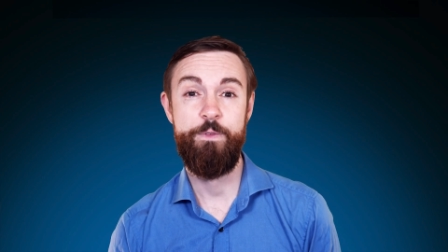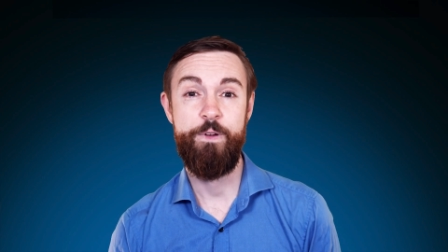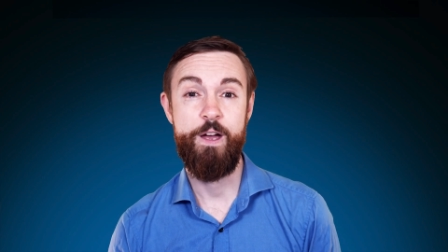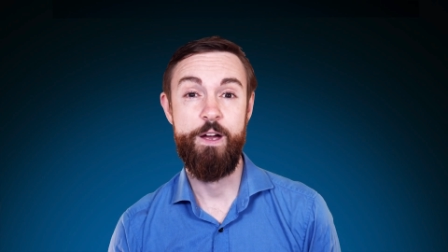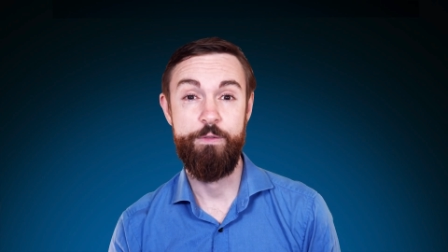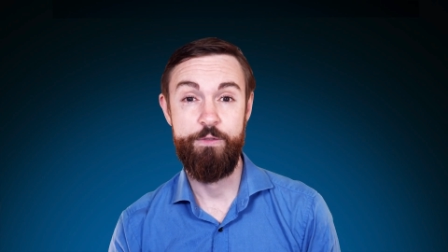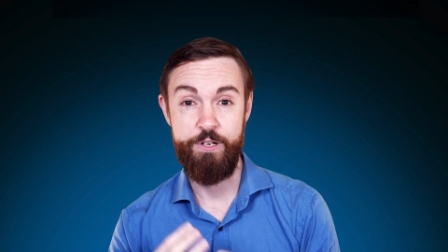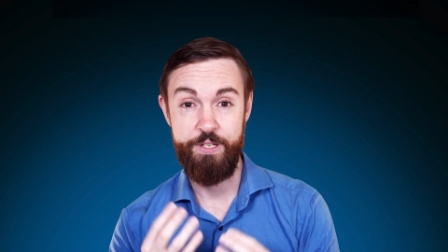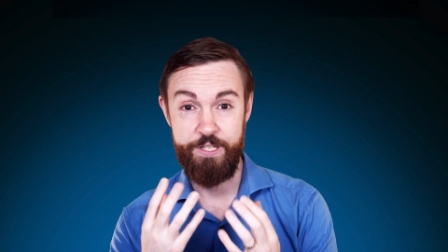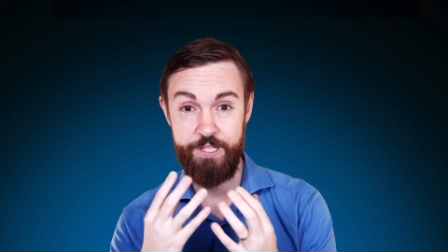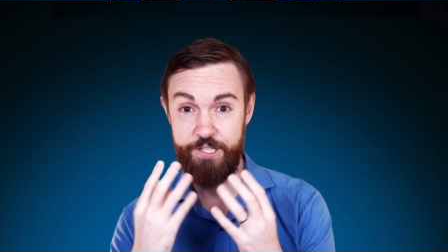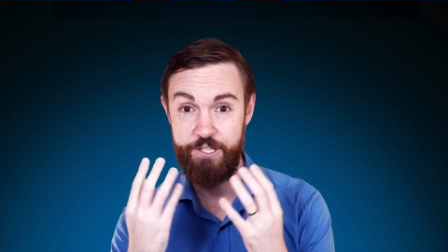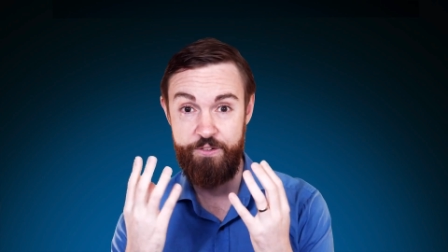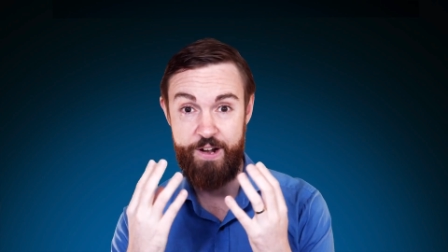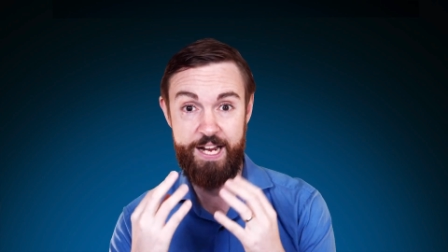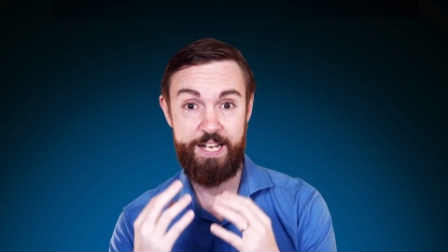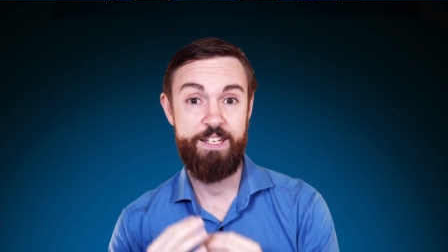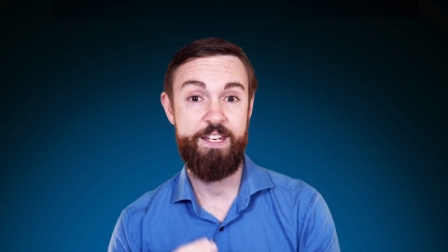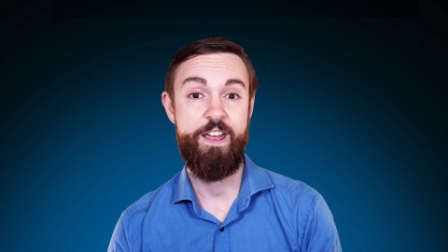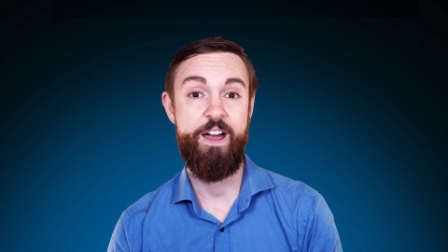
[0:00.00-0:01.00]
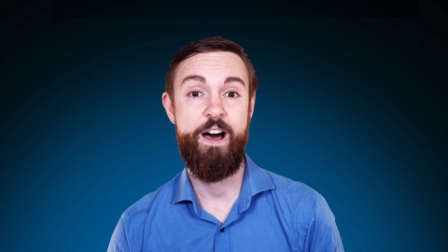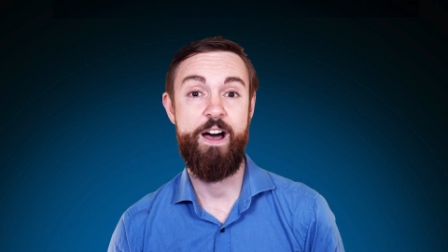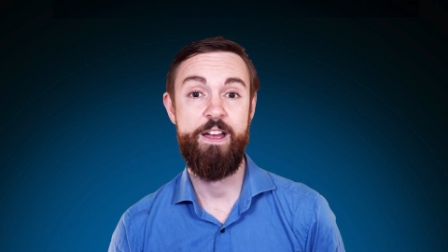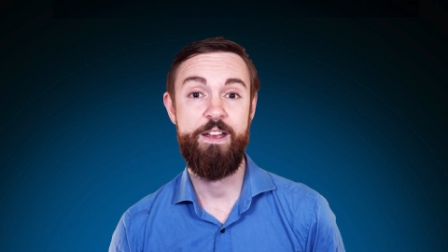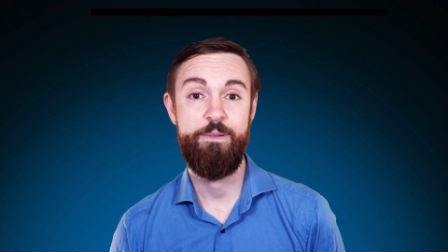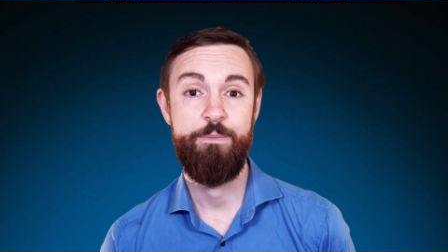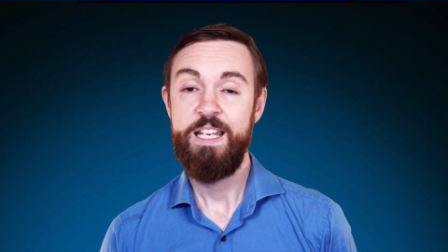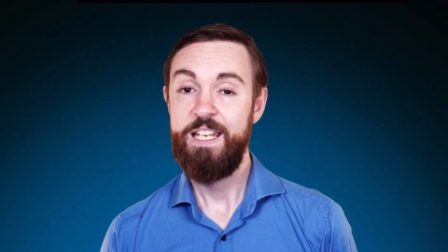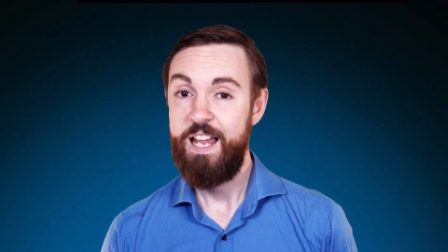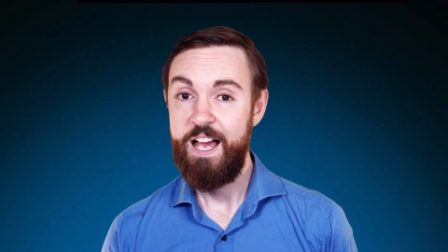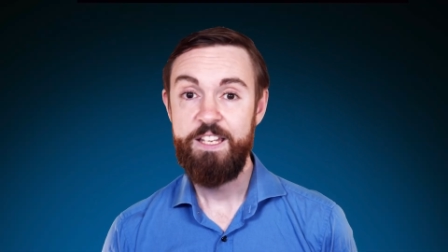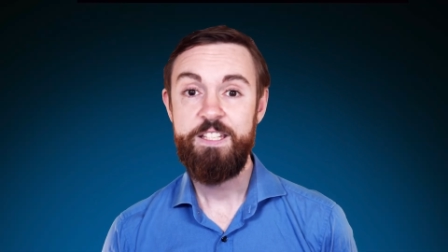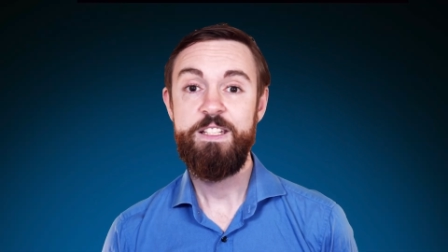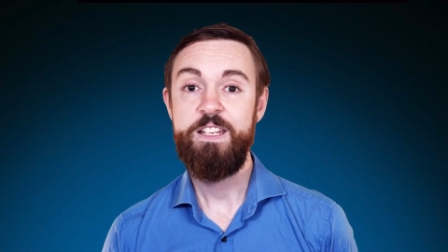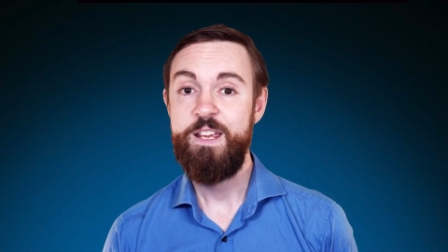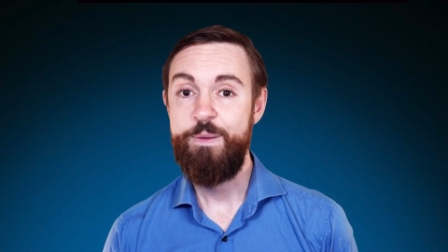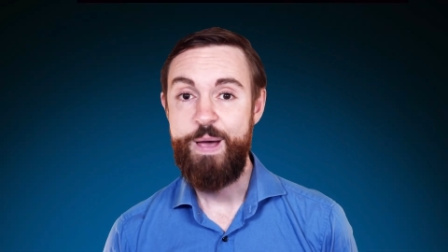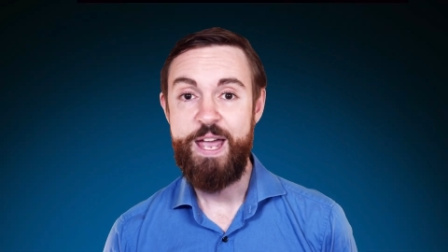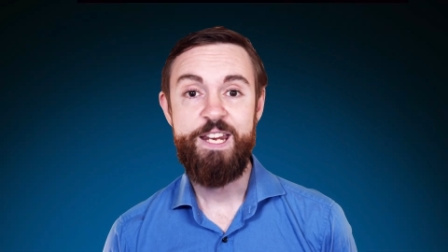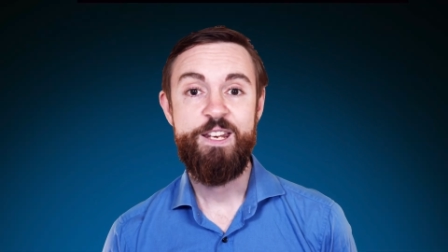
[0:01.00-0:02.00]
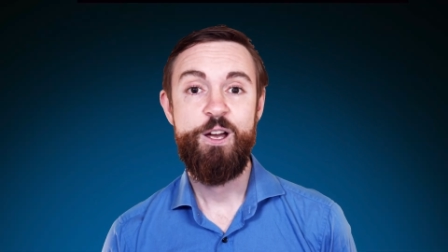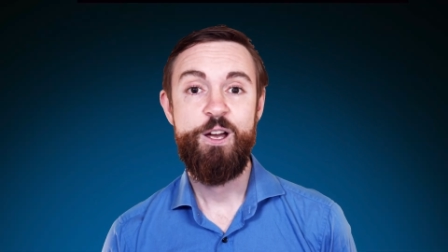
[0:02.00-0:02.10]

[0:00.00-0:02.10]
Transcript: further and distract the eye. Lastly, you may